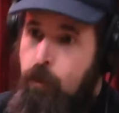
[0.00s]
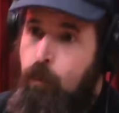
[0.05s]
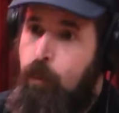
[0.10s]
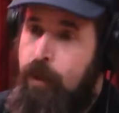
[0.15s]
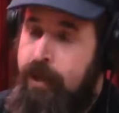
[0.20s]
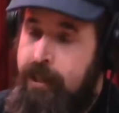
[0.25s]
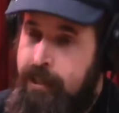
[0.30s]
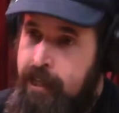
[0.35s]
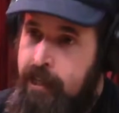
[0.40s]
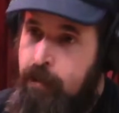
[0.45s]

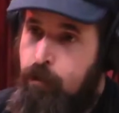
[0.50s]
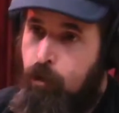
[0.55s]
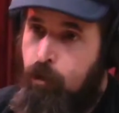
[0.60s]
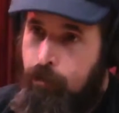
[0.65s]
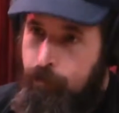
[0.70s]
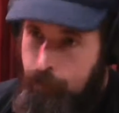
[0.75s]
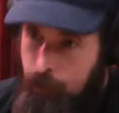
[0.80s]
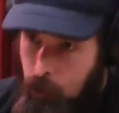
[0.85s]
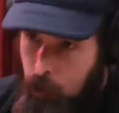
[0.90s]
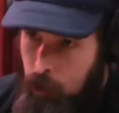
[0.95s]
We need
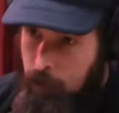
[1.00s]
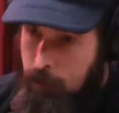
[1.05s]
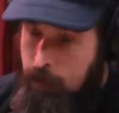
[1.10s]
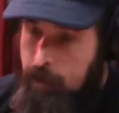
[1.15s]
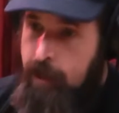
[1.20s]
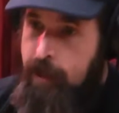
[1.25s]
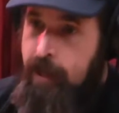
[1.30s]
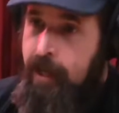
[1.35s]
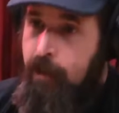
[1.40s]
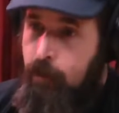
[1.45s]
reform.
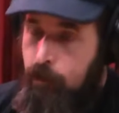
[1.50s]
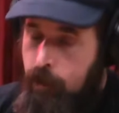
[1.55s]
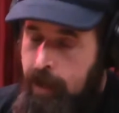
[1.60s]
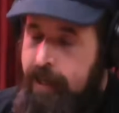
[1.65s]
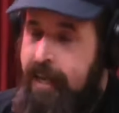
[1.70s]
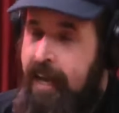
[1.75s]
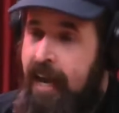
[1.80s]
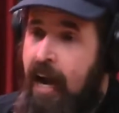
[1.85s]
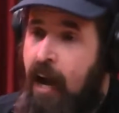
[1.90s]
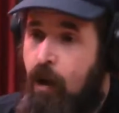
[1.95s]
And
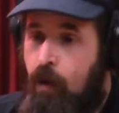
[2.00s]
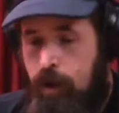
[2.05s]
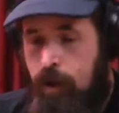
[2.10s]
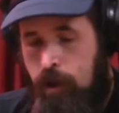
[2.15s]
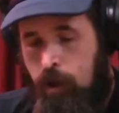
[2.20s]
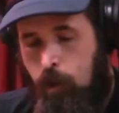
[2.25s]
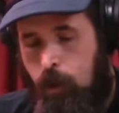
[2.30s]
right now,